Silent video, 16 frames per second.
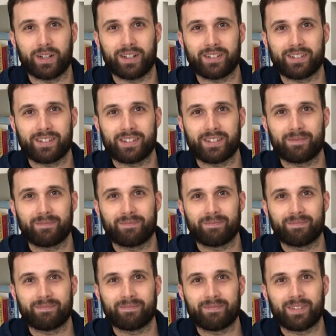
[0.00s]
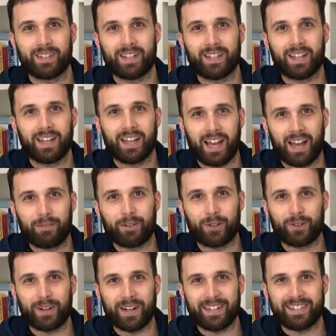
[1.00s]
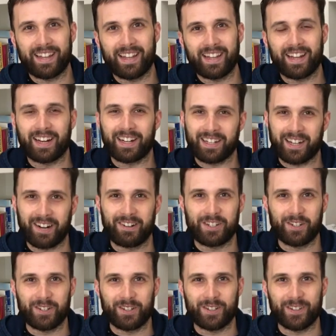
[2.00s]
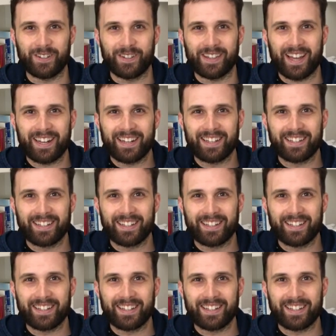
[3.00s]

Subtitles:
else. Have a great day. I encourage you to do that.